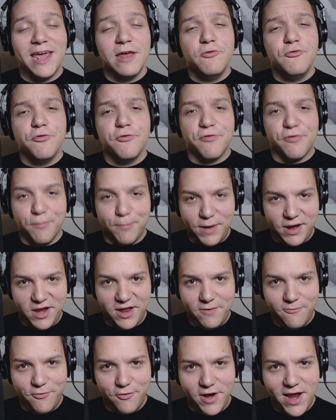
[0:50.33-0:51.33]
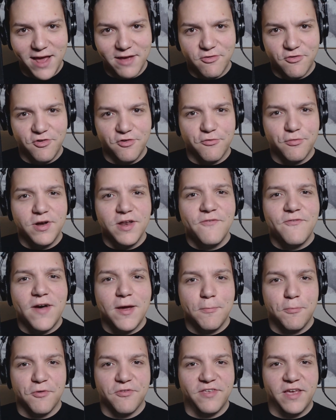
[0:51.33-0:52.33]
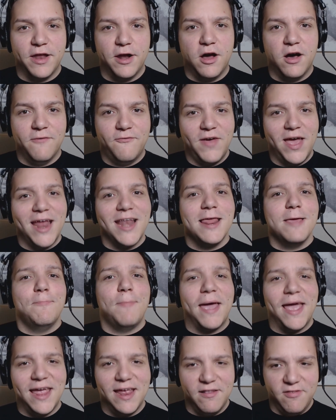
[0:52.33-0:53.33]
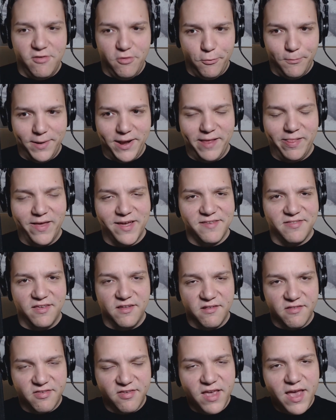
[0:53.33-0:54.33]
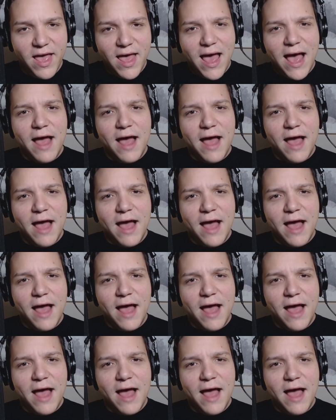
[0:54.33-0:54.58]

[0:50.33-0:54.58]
AndrewsBuddy for an extra 25% off any paid TubeBuddy license.